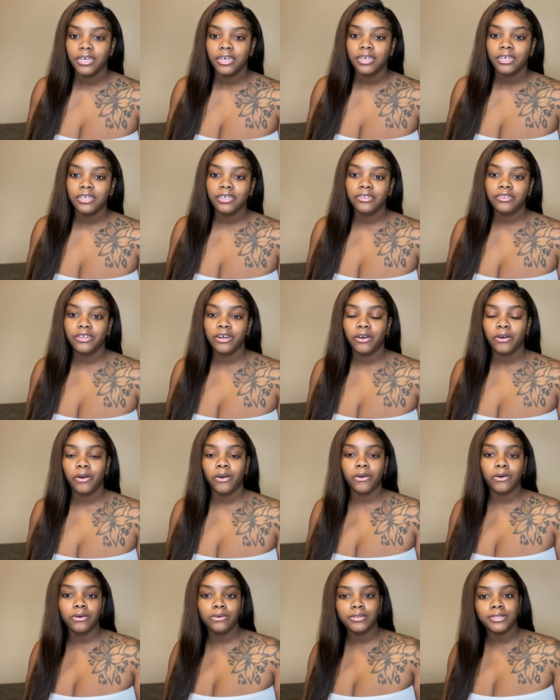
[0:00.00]
you know,
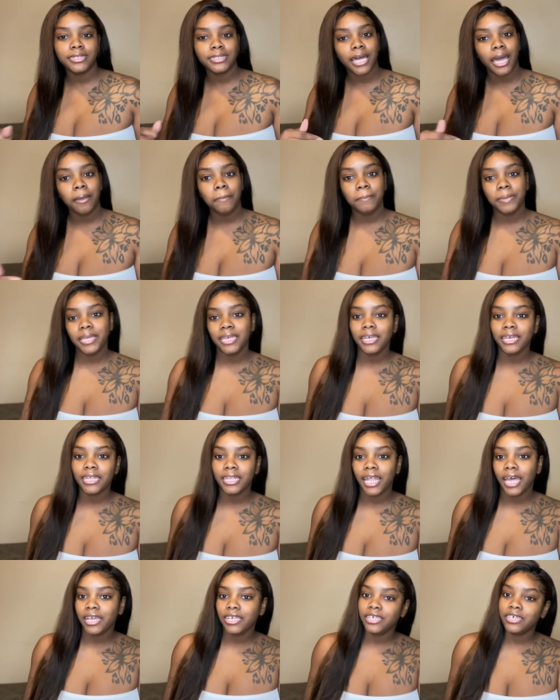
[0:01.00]
oh, stop being
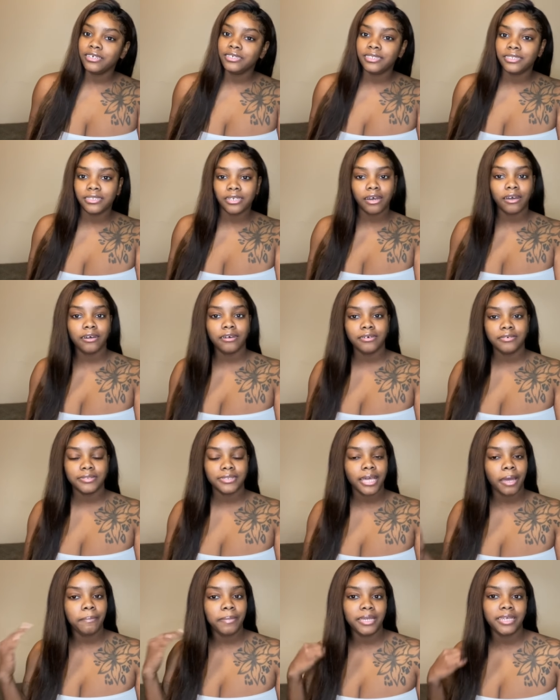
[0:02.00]
like yourself,
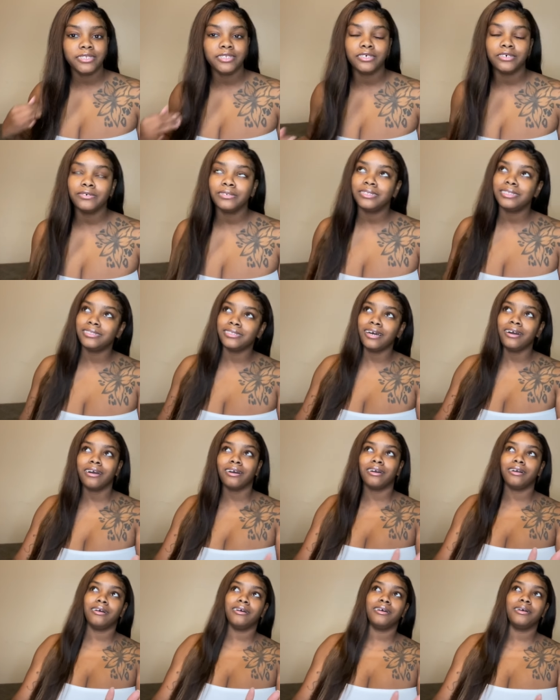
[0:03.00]
stop being so stuck
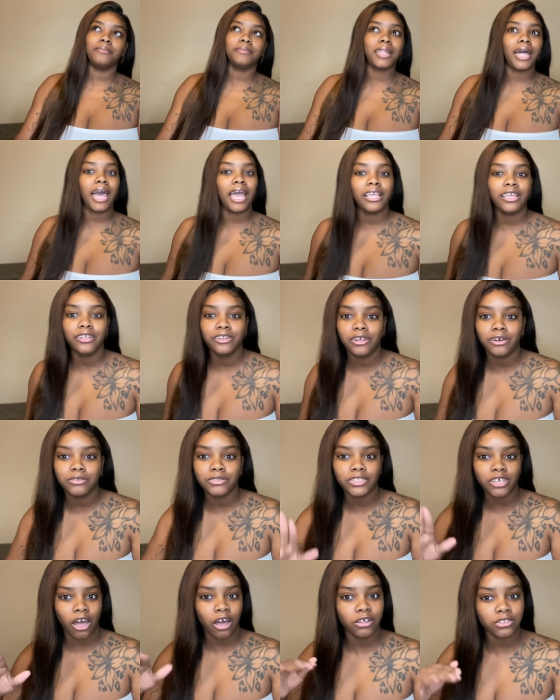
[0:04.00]
up, like, you know,
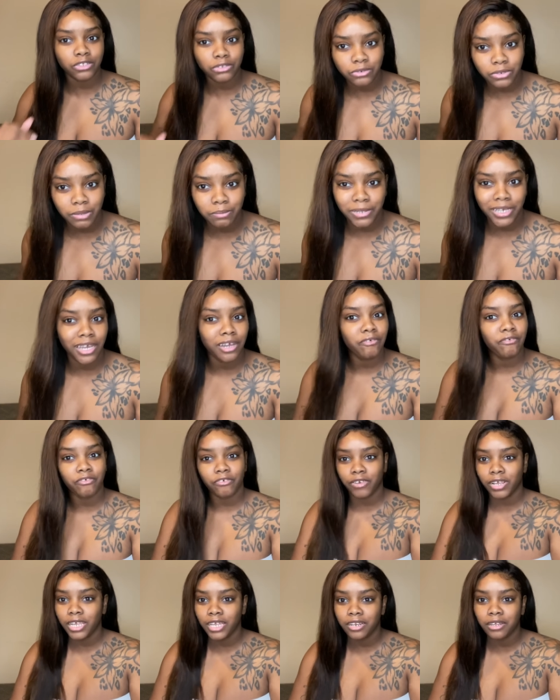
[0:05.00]
talk to her, be her
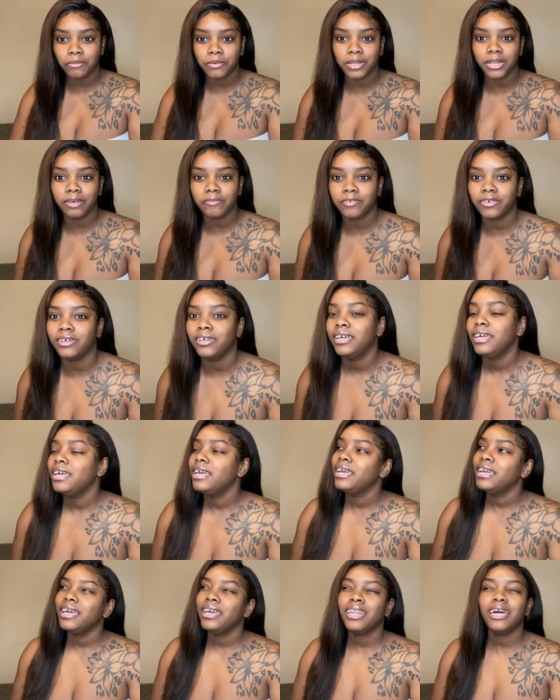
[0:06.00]
friend or whatever.
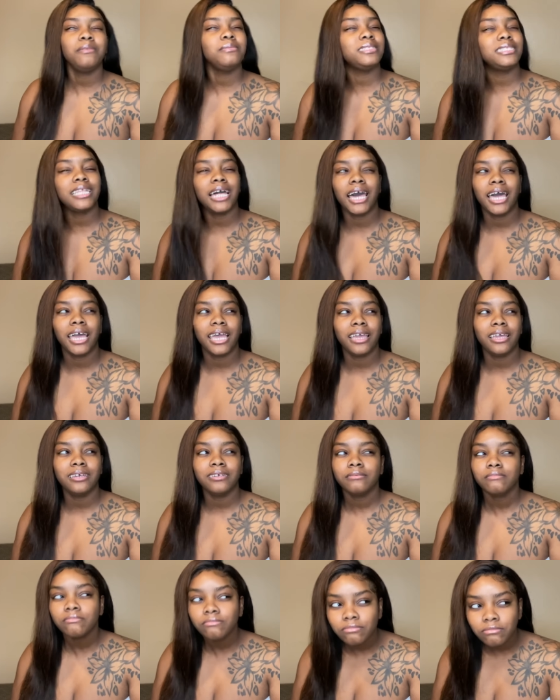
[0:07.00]
And I was like,
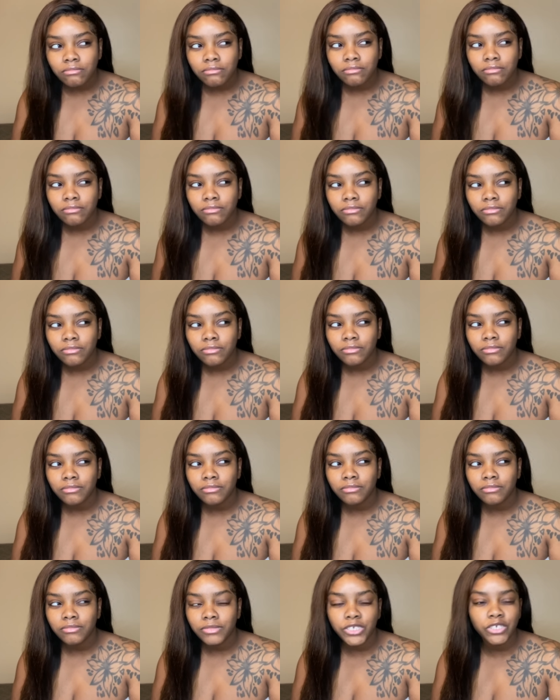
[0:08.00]

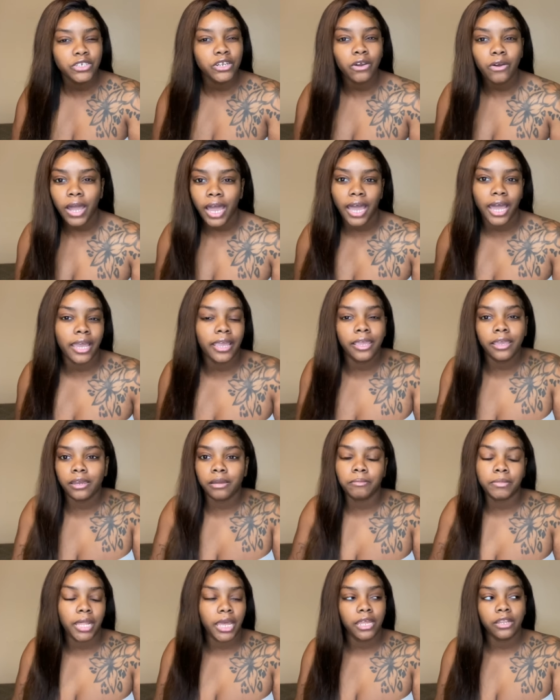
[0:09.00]
you know how I am,
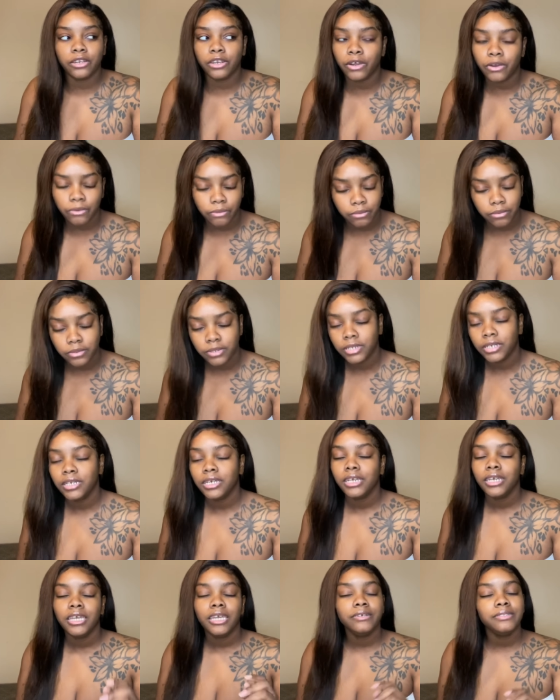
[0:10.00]
like, no.
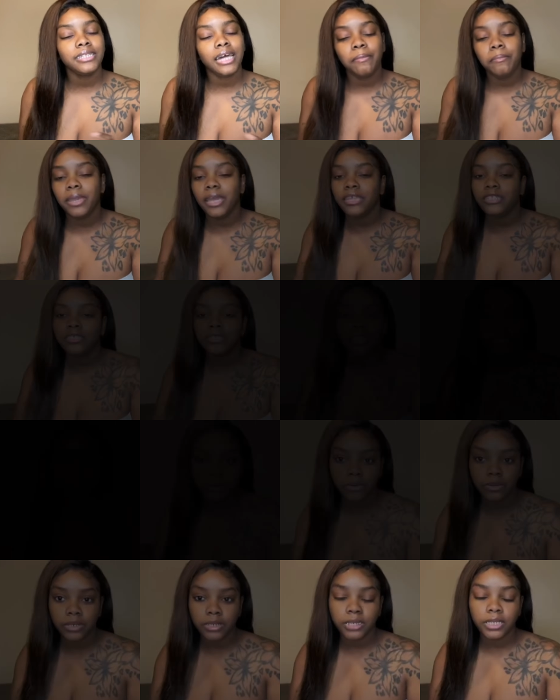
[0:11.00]
He's like, man, just
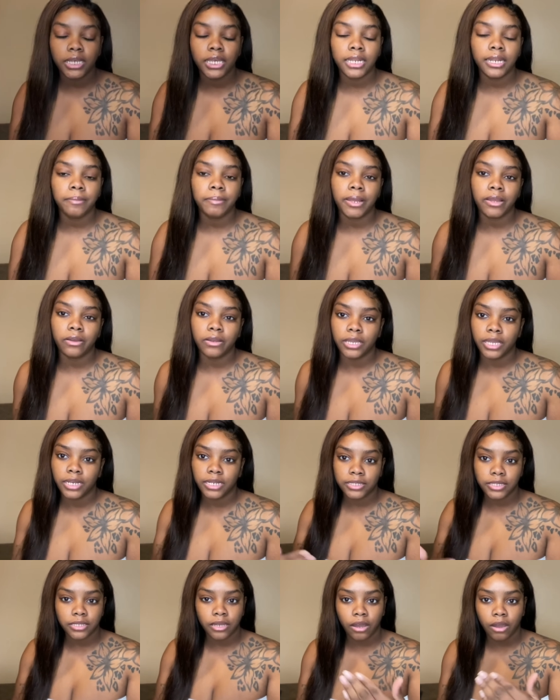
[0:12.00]
go. And I'm not gonna get
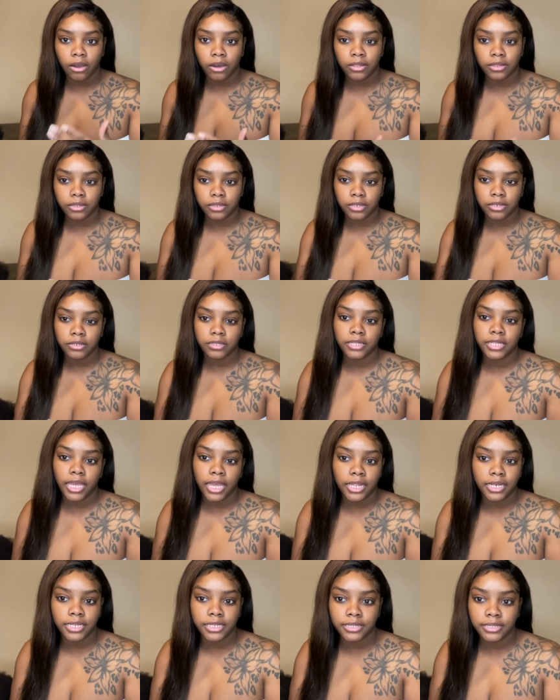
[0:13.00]
into all
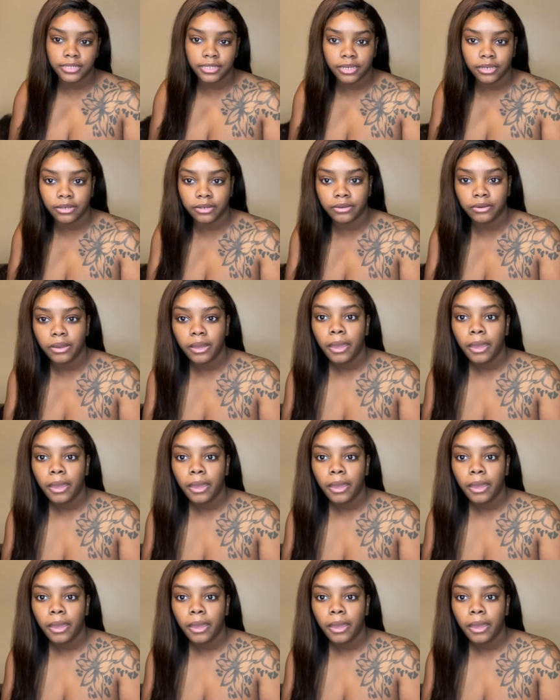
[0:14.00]
that detail.